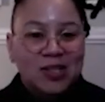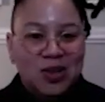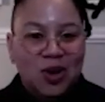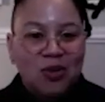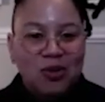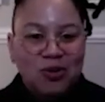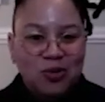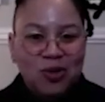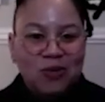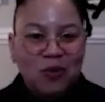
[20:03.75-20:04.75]
You know, you're
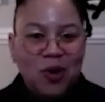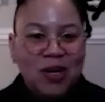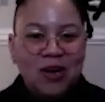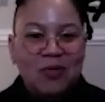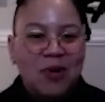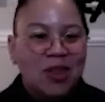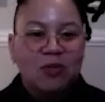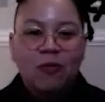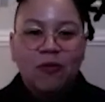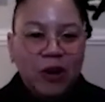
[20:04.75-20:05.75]
sort of working with
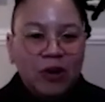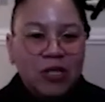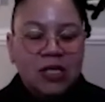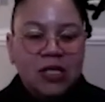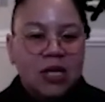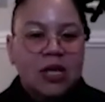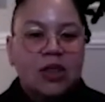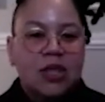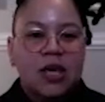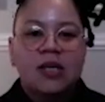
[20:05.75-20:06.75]
very
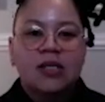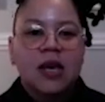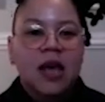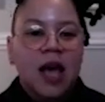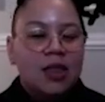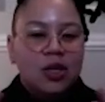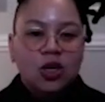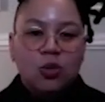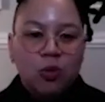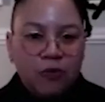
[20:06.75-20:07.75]
distinct things, and then
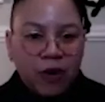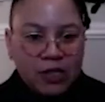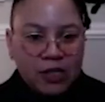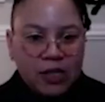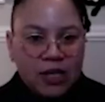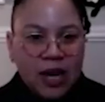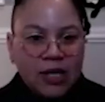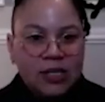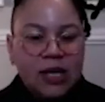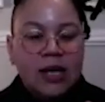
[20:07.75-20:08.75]
you move on to the
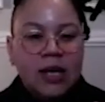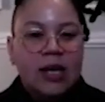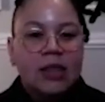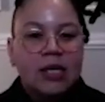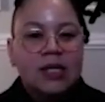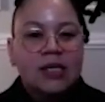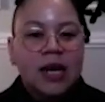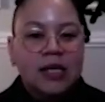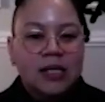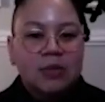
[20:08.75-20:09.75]
next. And yet at the
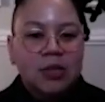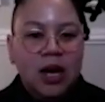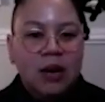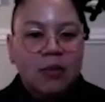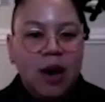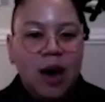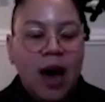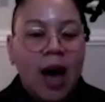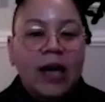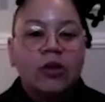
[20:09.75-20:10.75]
exact same time,
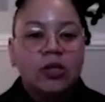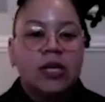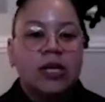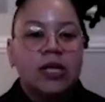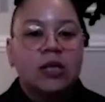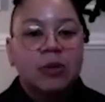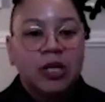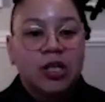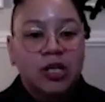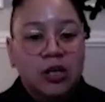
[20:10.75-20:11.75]
I understand it to be
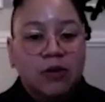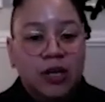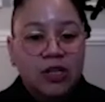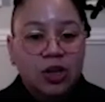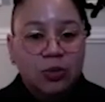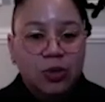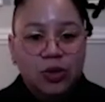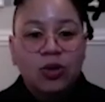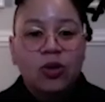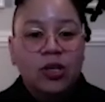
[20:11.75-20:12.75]
a Jessica Vaughn
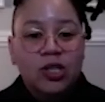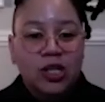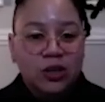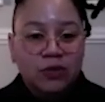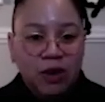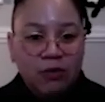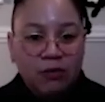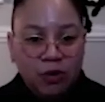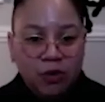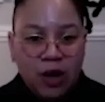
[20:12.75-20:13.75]
sculpture or a Jessica Vaughn
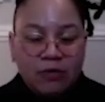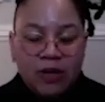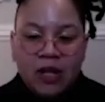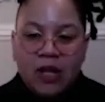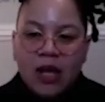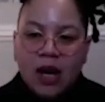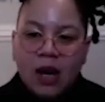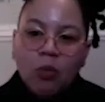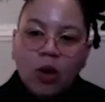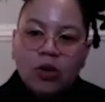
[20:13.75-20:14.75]
photograph. And
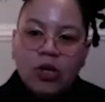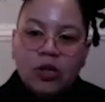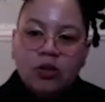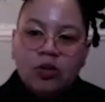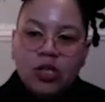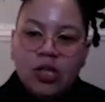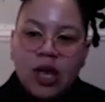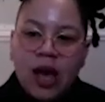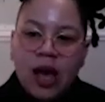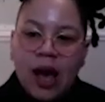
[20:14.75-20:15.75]
I'm wondering, you know, just
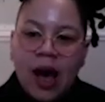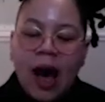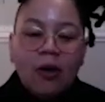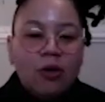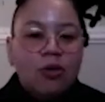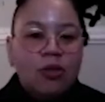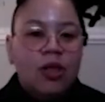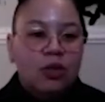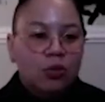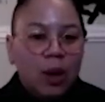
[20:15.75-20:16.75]
how you
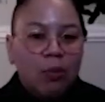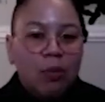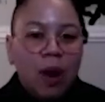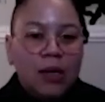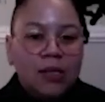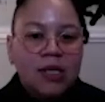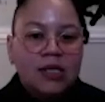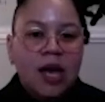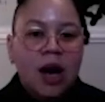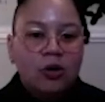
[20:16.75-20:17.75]
think through that
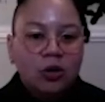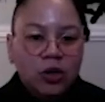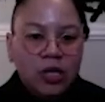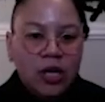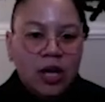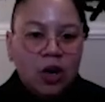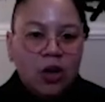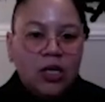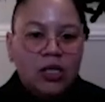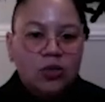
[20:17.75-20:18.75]
process, how you're looking at
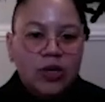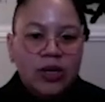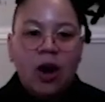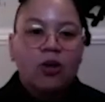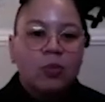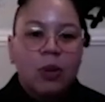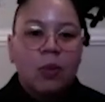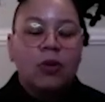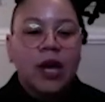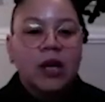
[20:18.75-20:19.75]
art history, how are the
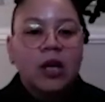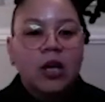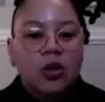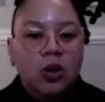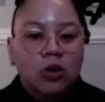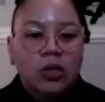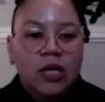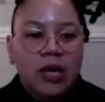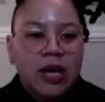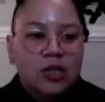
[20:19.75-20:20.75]
people that you're
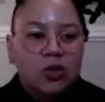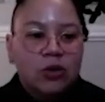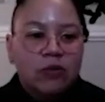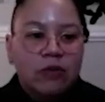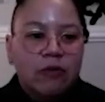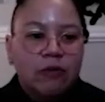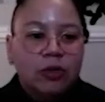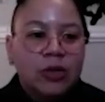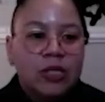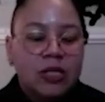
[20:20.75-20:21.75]
looking at sort of
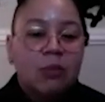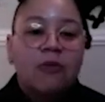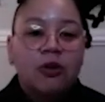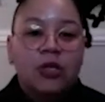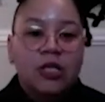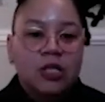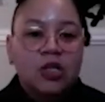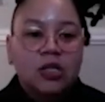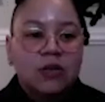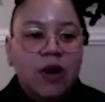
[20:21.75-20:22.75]
influence some of your
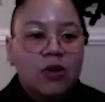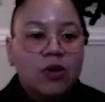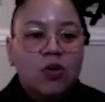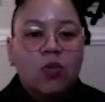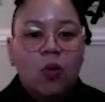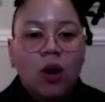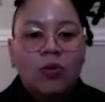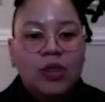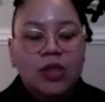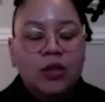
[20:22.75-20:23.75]
decisions of how you work
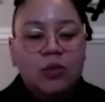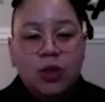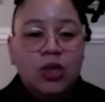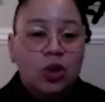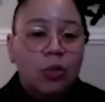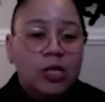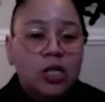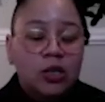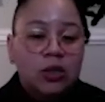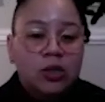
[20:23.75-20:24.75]
with your
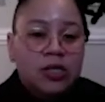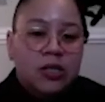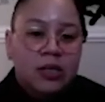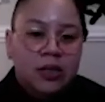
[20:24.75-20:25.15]
materials?